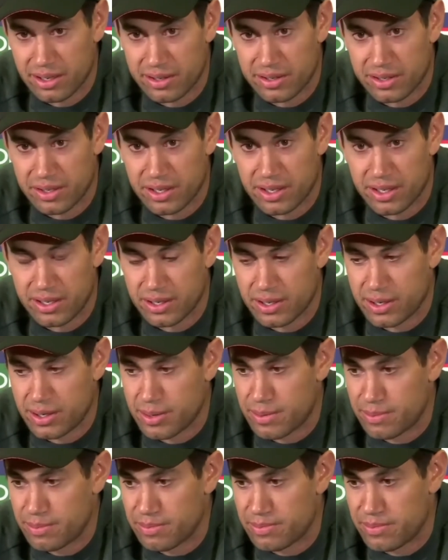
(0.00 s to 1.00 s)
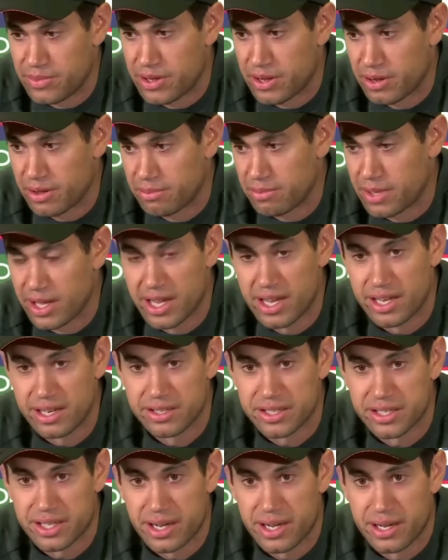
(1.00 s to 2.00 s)
I think they're here
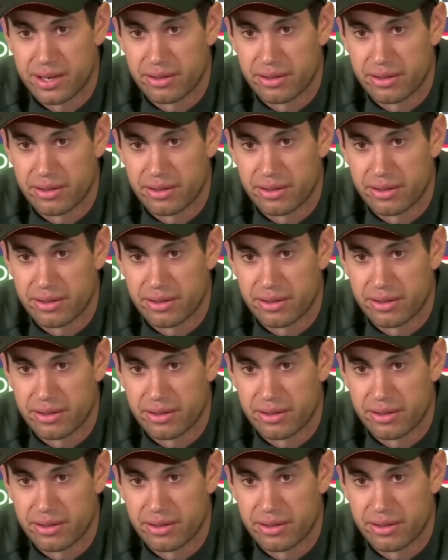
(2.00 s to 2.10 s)
to stay,